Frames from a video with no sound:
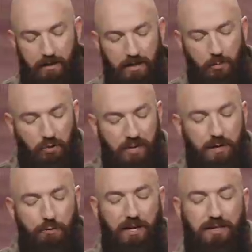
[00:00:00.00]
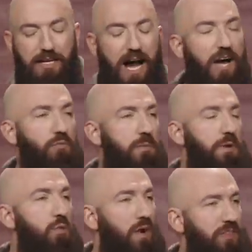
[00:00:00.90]
Number three, he prayed that God would
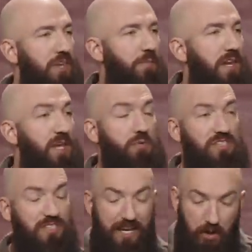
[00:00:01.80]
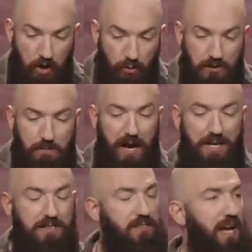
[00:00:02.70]
be with him, that he would stay close by
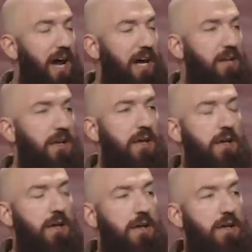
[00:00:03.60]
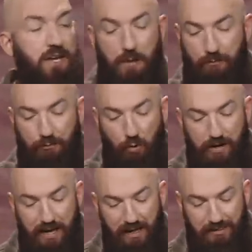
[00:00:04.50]
his side. And number four,
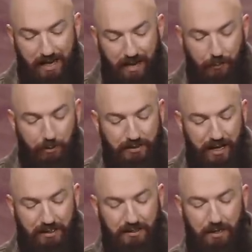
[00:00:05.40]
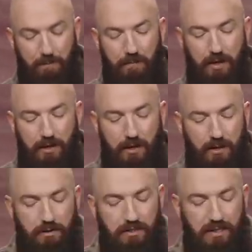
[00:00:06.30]
he asked God to protect him,
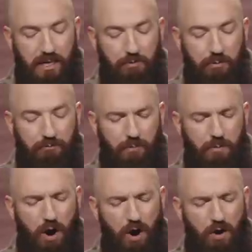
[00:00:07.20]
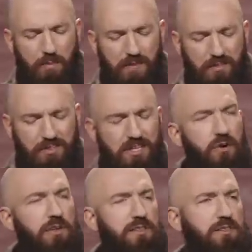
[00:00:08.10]
to keep him from harm. In this
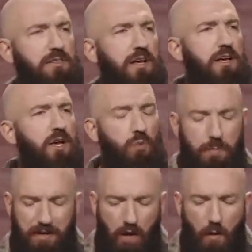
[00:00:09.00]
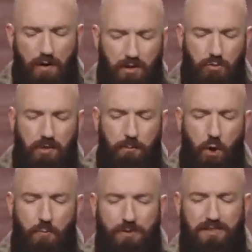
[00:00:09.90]
series, we've been going through the
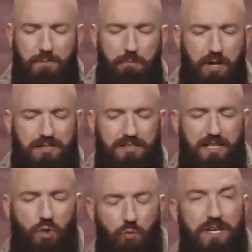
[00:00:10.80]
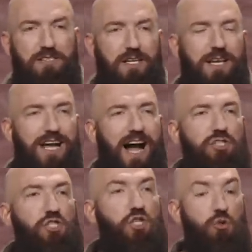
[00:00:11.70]
purpose and blessing and the reason God
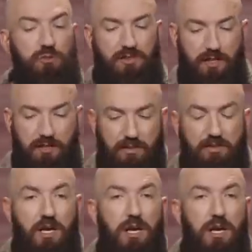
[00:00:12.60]
chooses